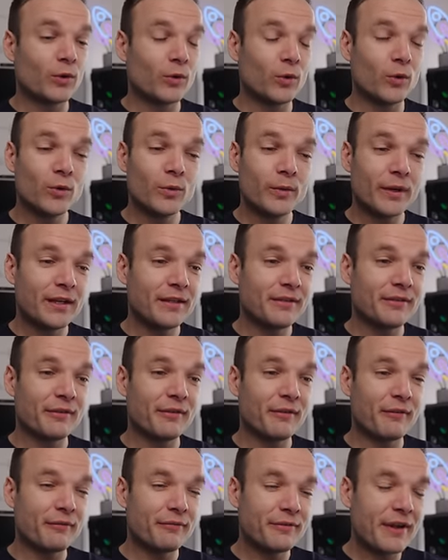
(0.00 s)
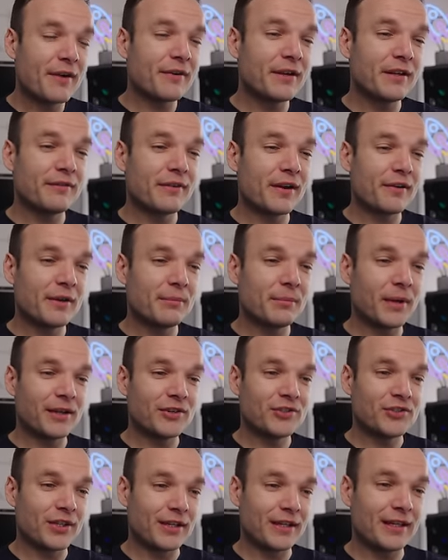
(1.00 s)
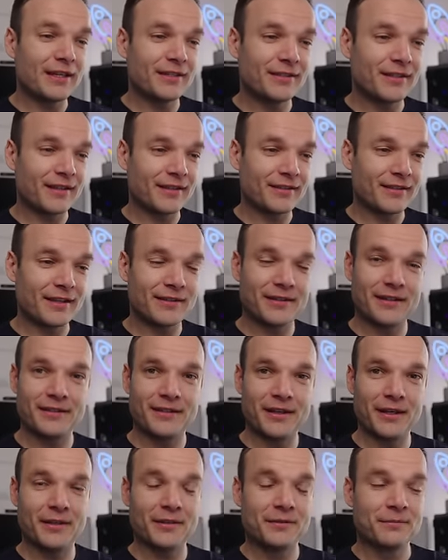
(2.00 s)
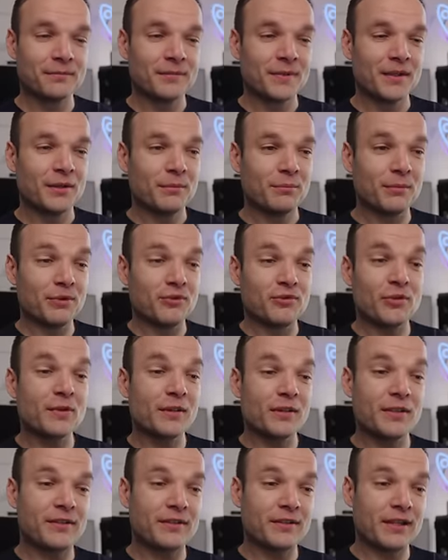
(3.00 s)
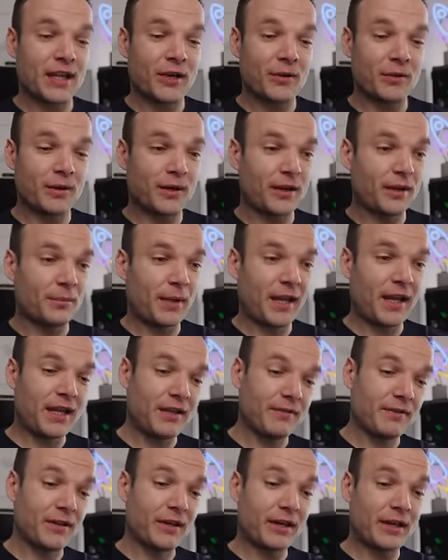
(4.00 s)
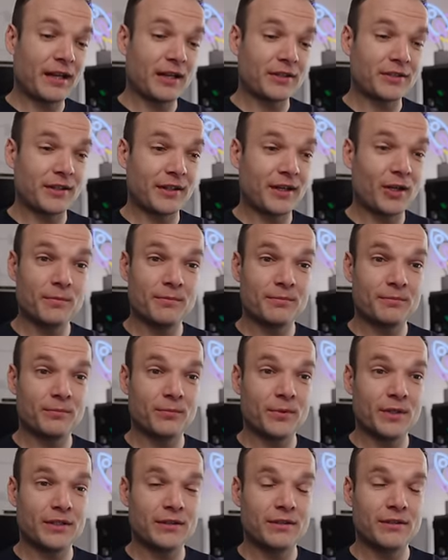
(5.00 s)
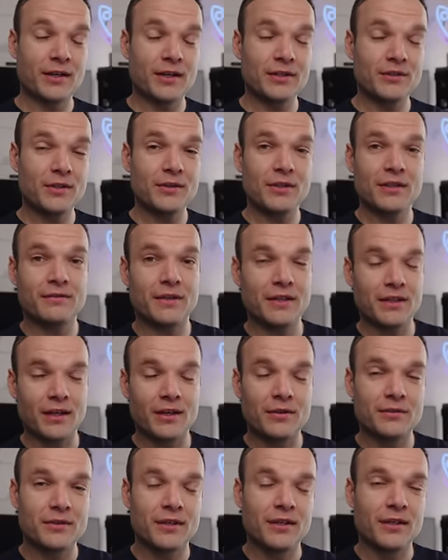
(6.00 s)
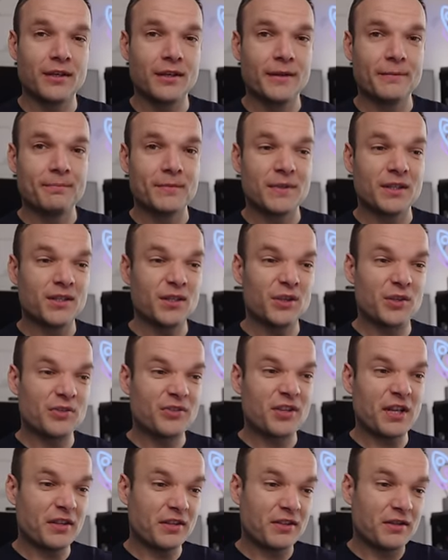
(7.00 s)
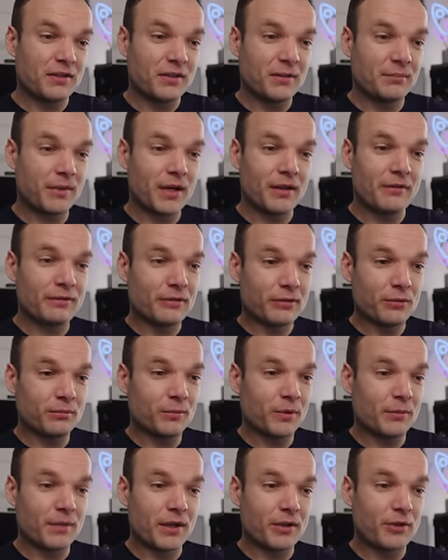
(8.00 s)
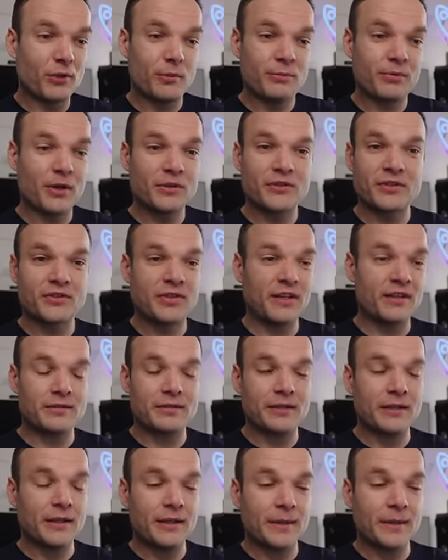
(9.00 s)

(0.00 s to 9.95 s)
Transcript: Always very, very much easier said than done. But truly, this is how I behave. And actually, I hope when I do these videos, you can see what my thought process is.